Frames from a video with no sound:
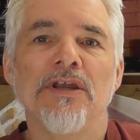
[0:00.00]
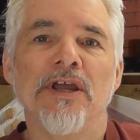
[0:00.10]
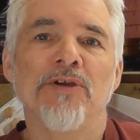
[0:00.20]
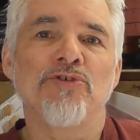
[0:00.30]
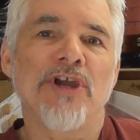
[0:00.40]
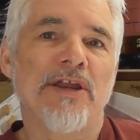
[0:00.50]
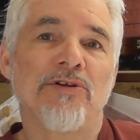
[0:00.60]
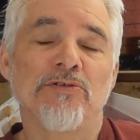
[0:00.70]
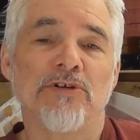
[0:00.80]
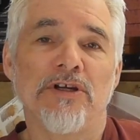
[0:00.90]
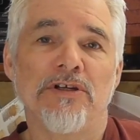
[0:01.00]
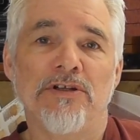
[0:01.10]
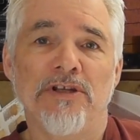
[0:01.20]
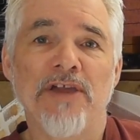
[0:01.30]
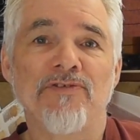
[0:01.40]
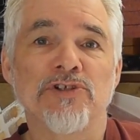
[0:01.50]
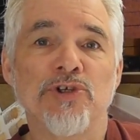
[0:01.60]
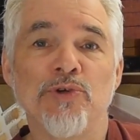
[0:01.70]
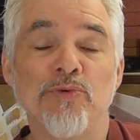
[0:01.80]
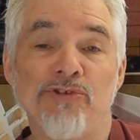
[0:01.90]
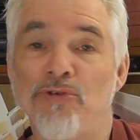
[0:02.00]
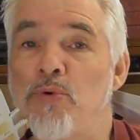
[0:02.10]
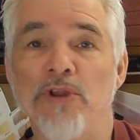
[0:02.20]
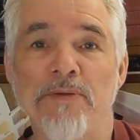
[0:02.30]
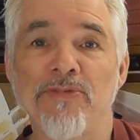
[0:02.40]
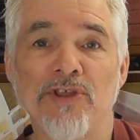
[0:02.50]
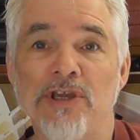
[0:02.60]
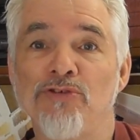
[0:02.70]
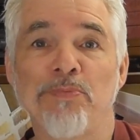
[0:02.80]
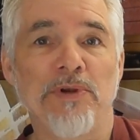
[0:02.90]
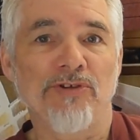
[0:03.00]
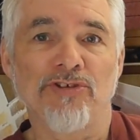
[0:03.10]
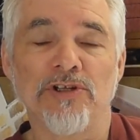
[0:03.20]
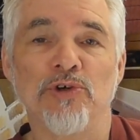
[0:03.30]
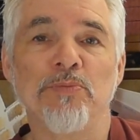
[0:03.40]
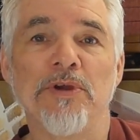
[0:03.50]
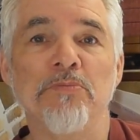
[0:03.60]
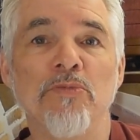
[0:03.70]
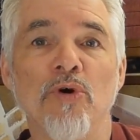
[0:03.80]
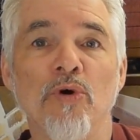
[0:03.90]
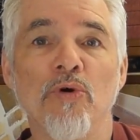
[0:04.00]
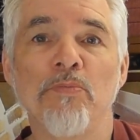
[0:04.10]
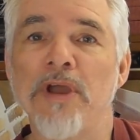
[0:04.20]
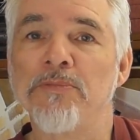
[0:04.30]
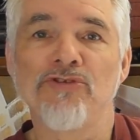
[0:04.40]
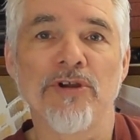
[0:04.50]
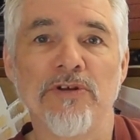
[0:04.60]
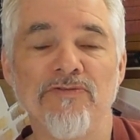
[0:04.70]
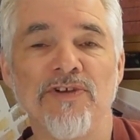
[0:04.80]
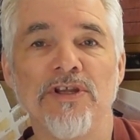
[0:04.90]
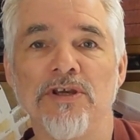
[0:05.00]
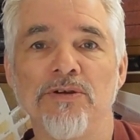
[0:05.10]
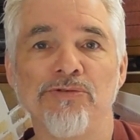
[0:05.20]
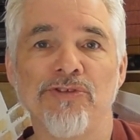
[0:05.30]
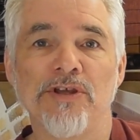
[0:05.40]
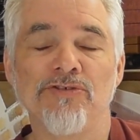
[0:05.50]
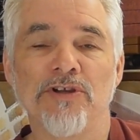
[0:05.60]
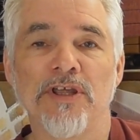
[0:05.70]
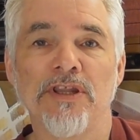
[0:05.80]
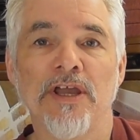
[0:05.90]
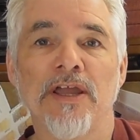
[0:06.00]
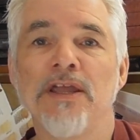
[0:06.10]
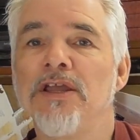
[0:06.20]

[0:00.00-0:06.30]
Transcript: Now channel level 2 is all them things plus a little bit more, members only videos, things like that.